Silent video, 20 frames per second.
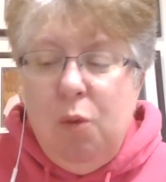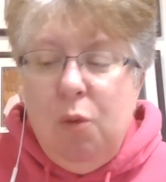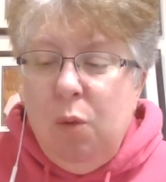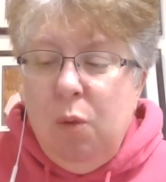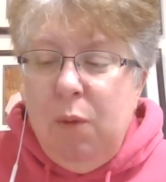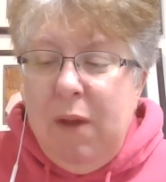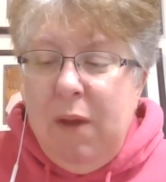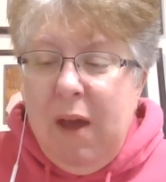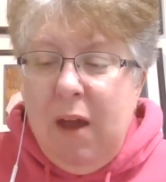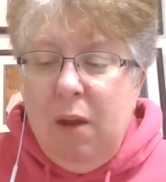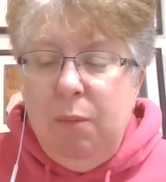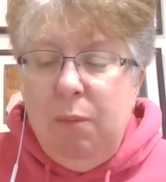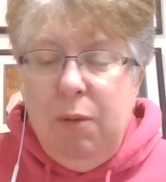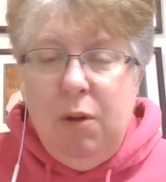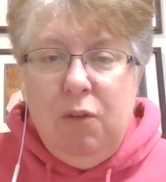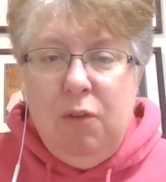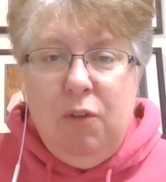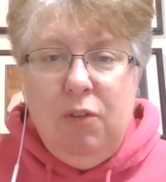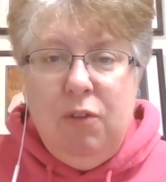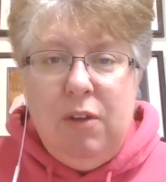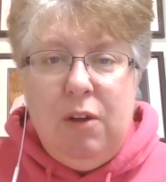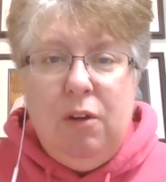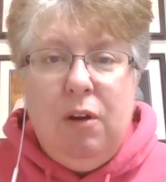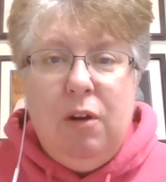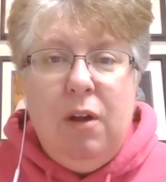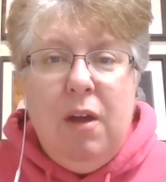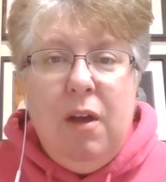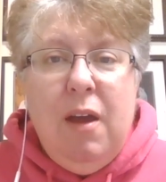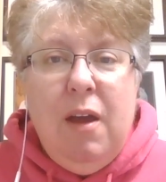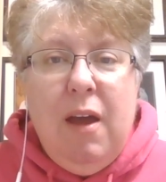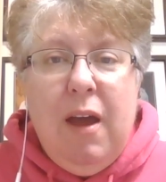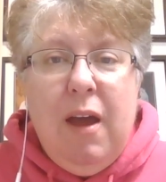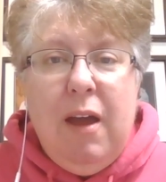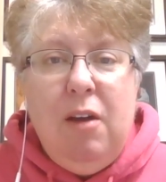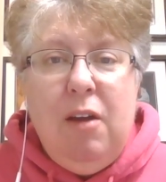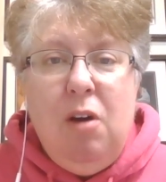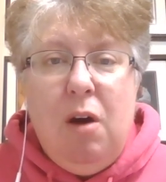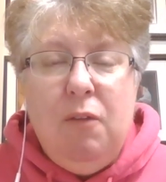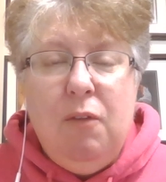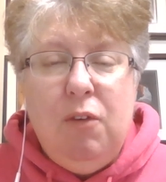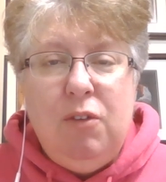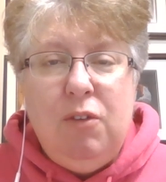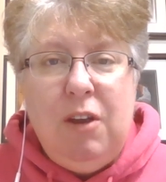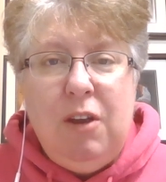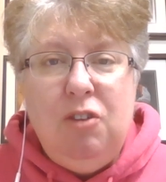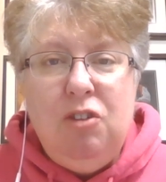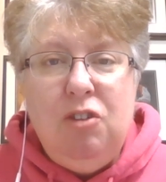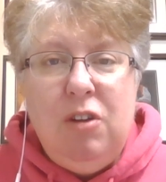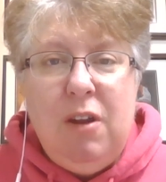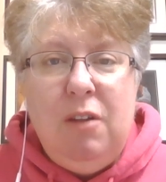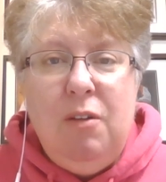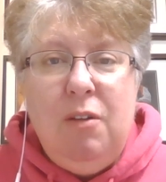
where we had a beautiful dinner and conversation.